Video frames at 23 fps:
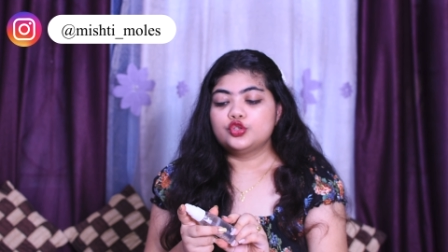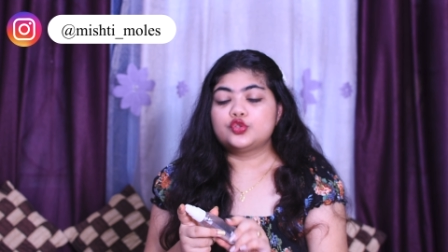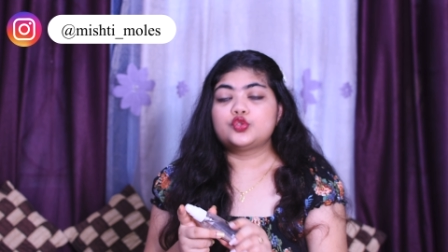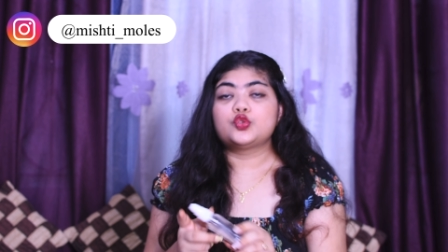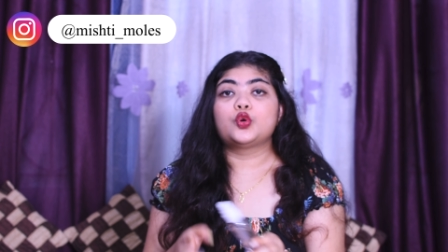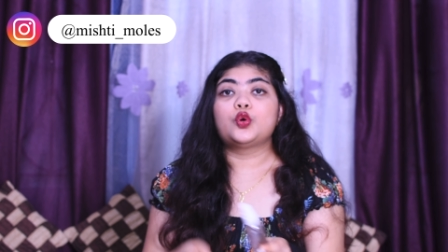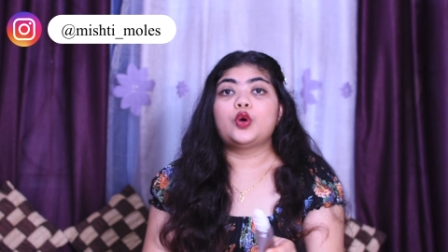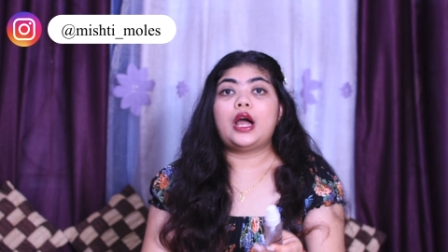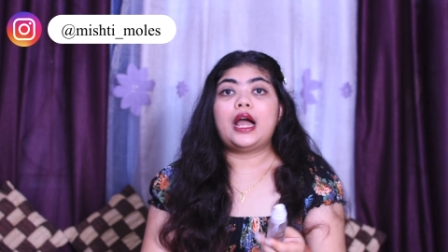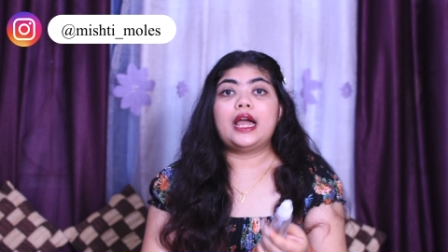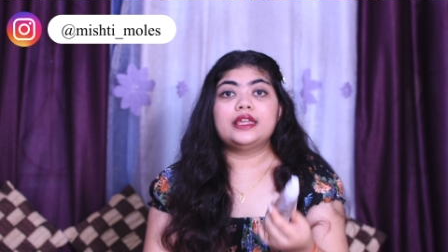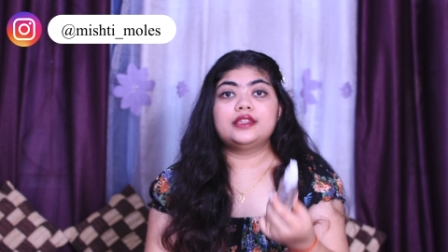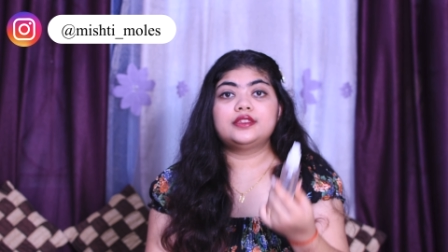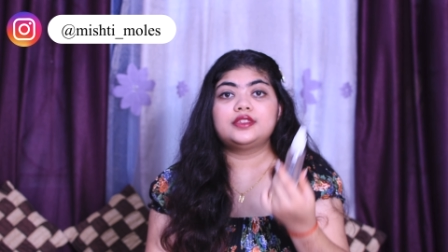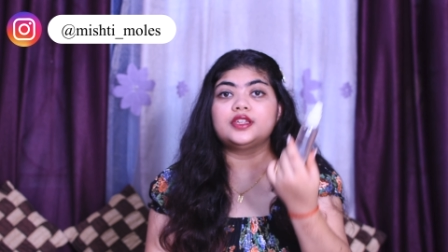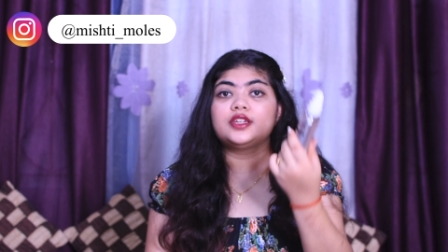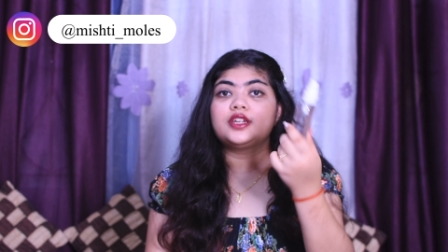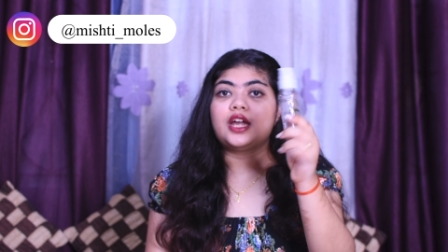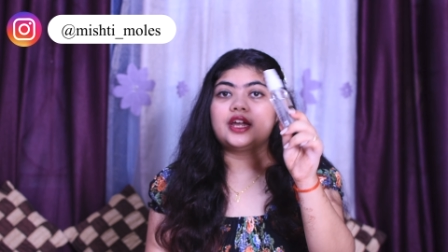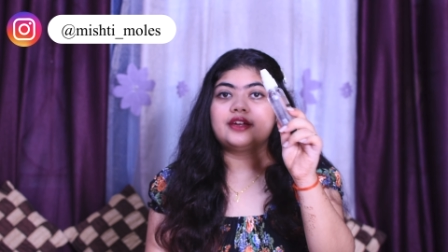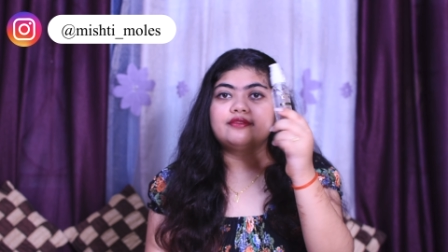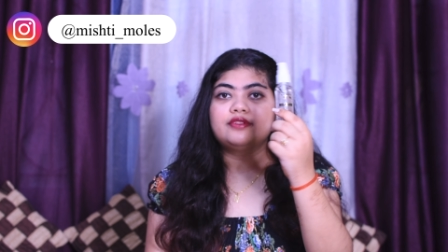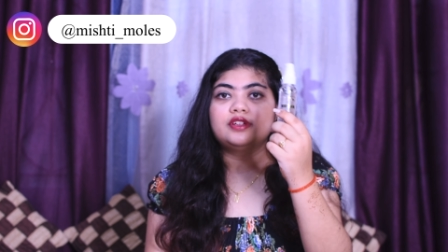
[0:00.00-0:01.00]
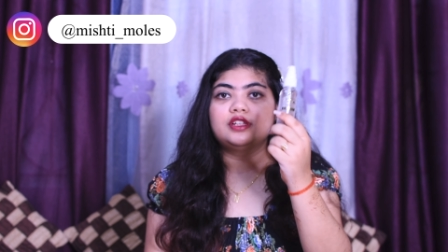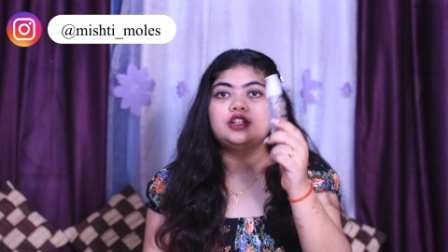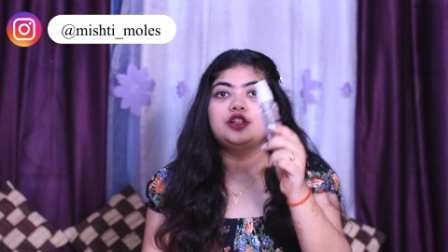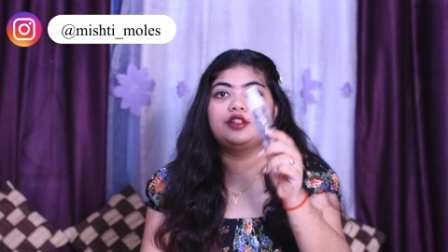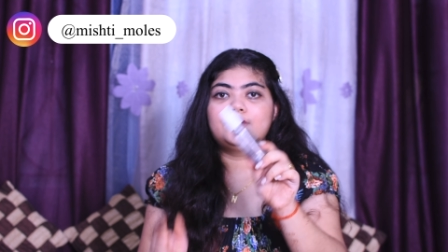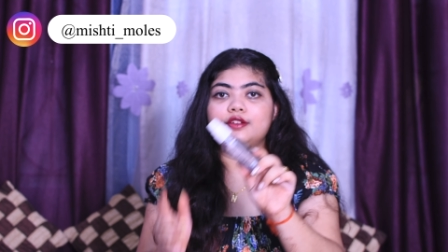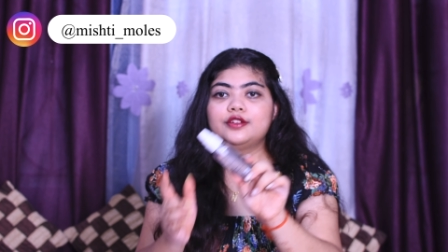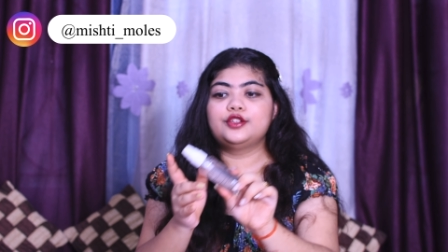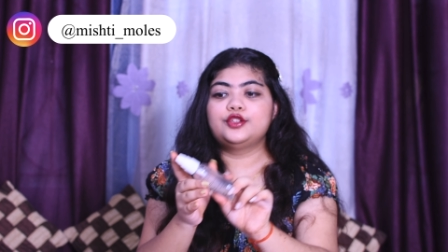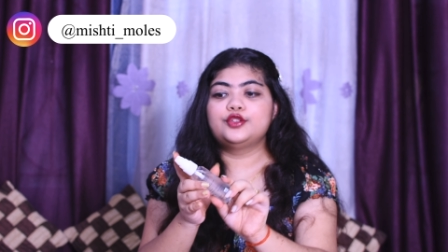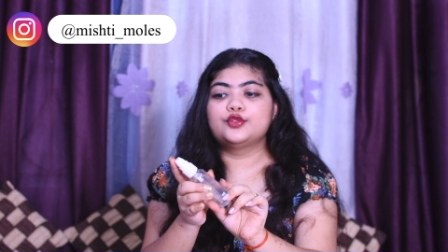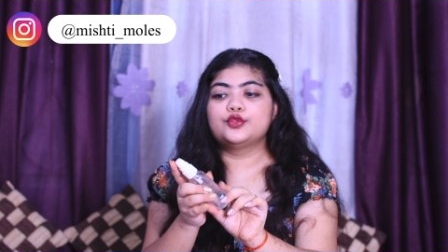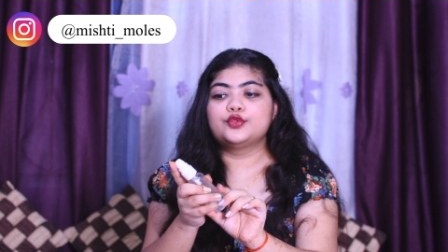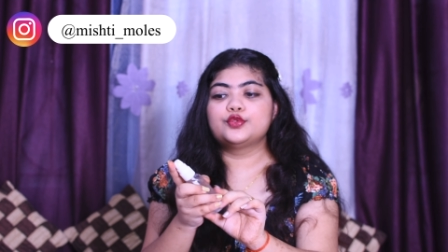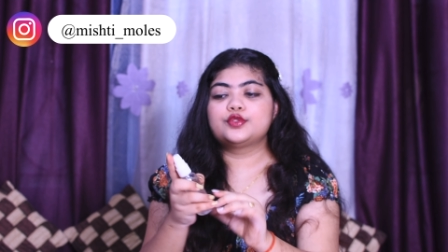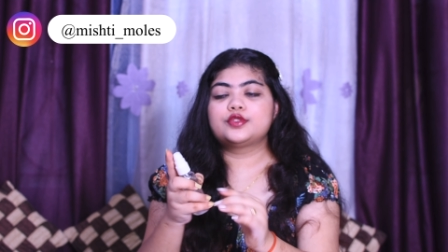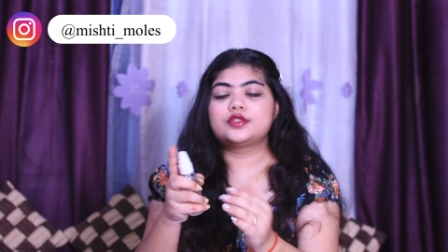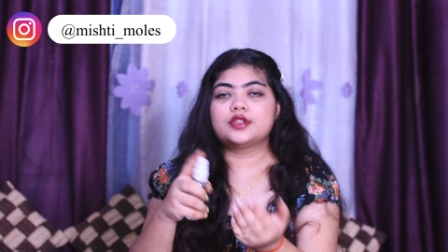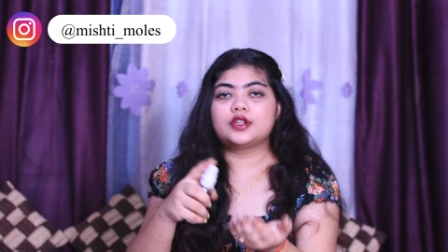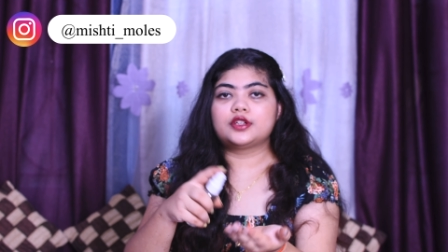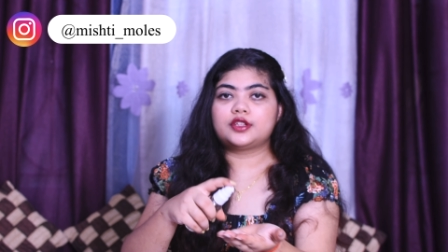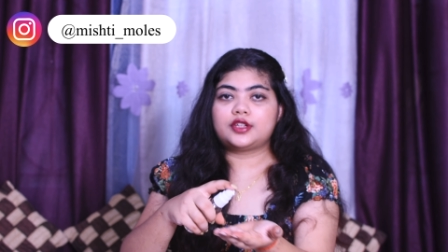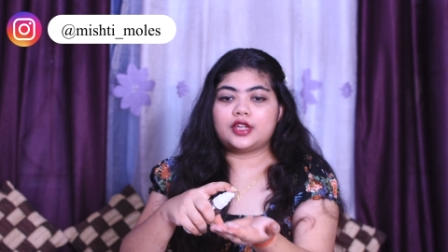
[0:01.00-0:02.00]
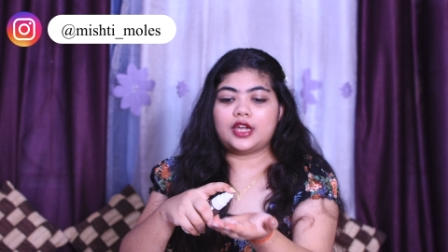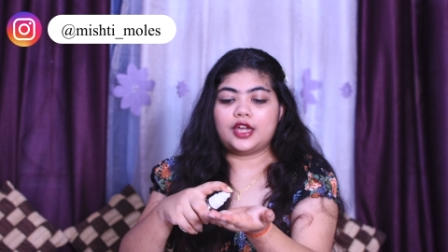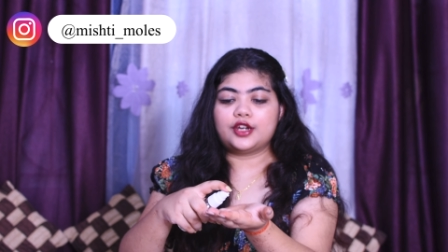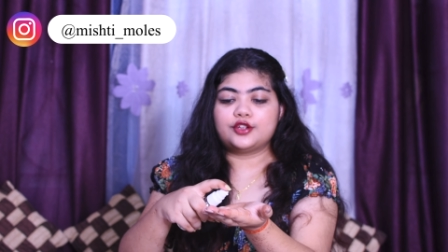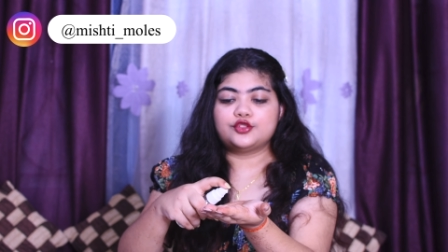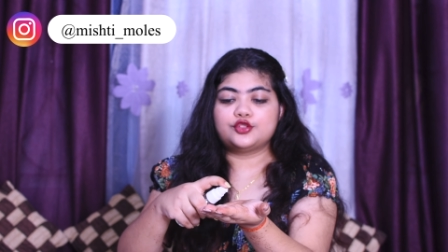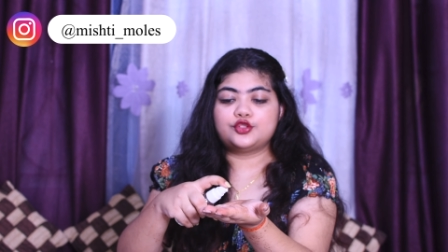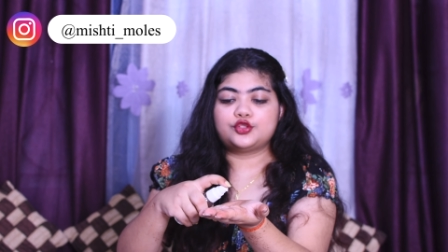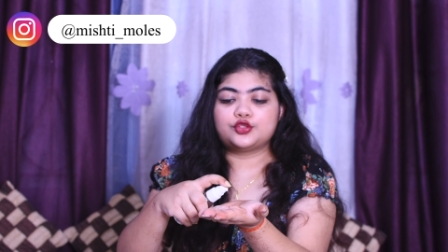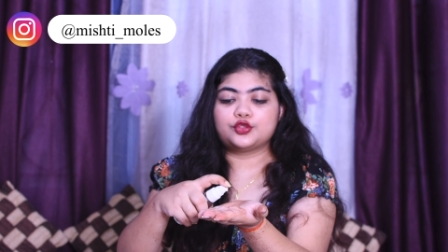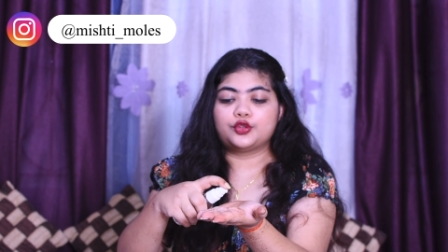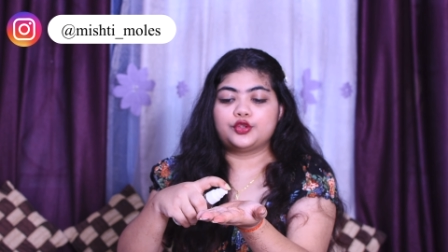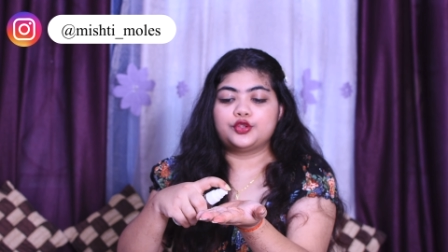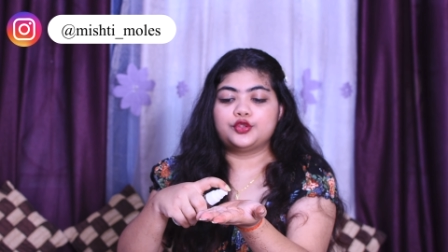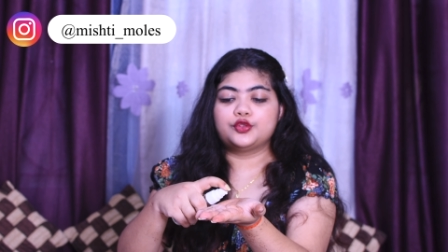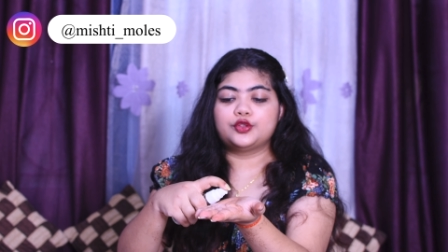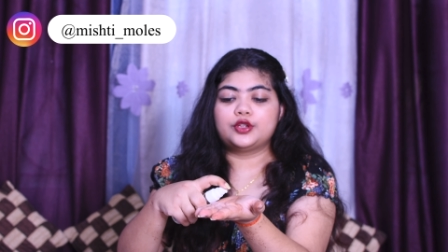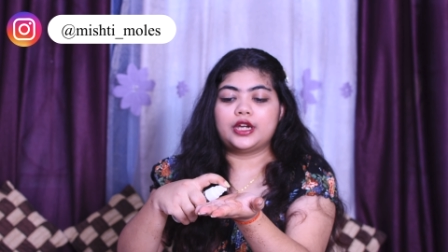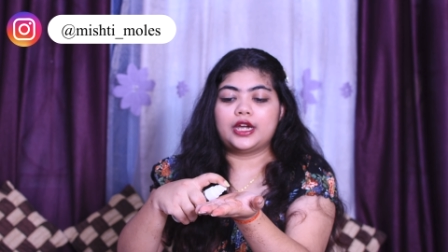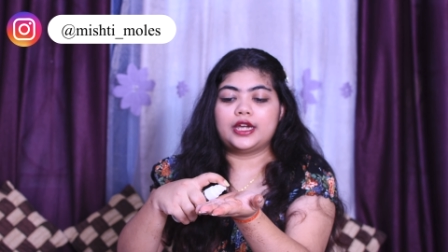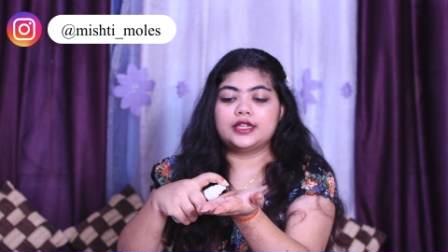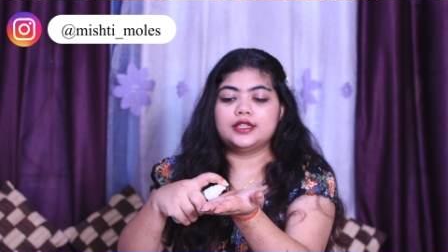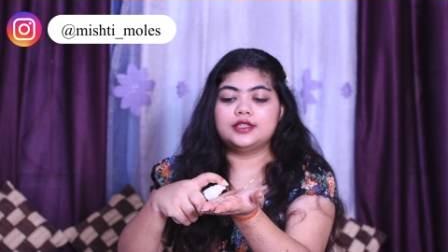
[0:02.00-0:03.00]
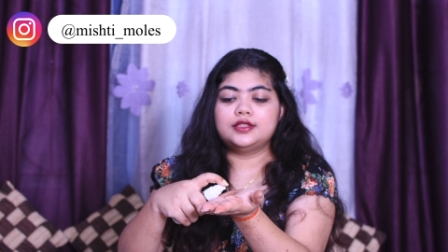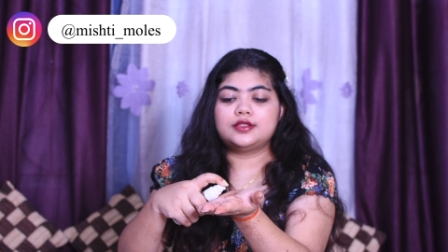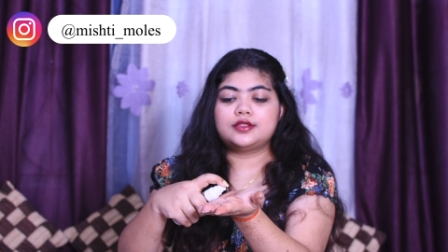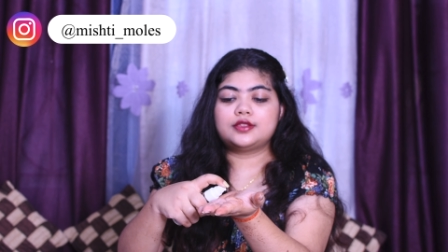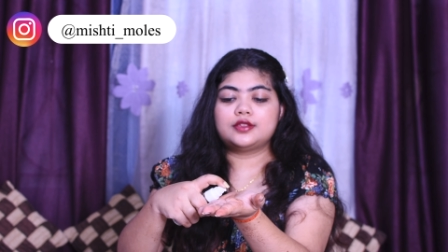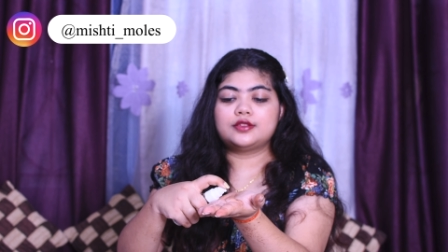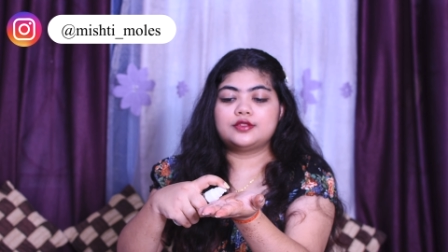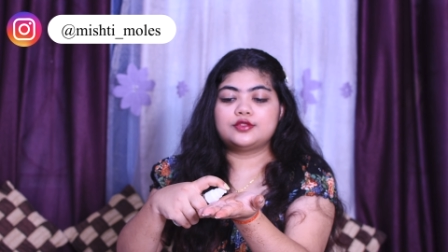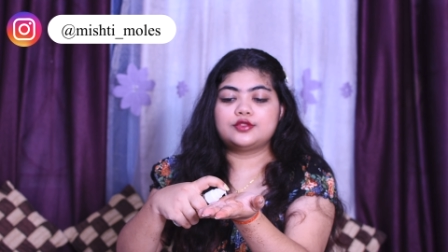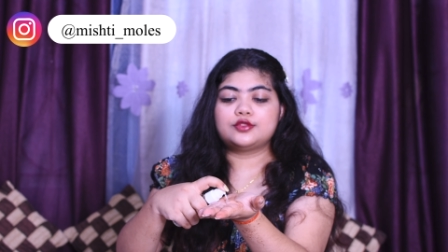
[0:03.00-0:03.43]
So I think I will use it and show you guys.